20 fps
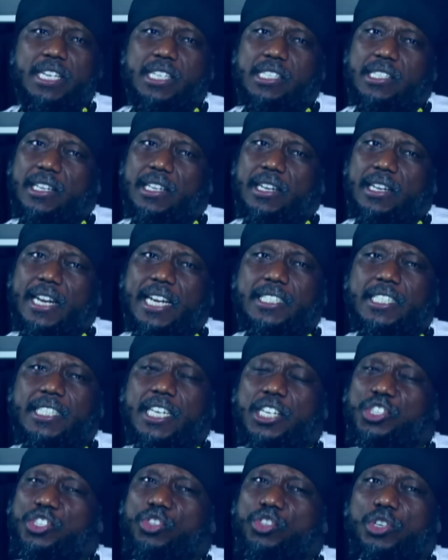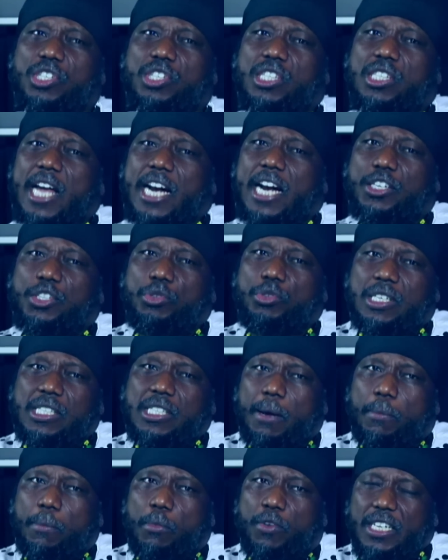Please, let us not start using
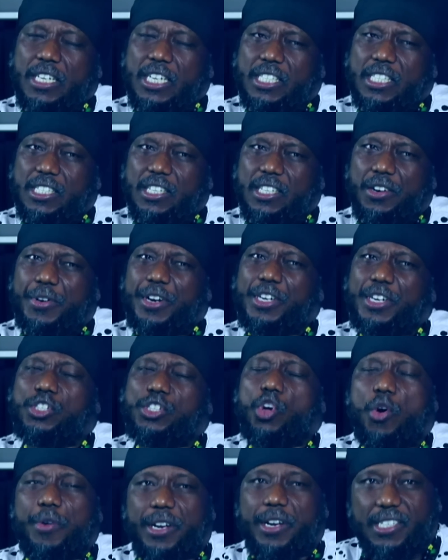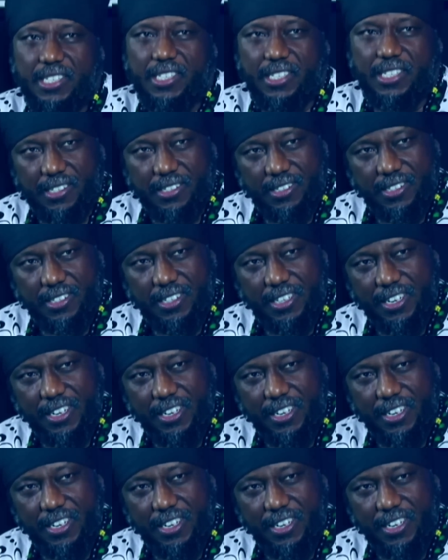some of these rhetorics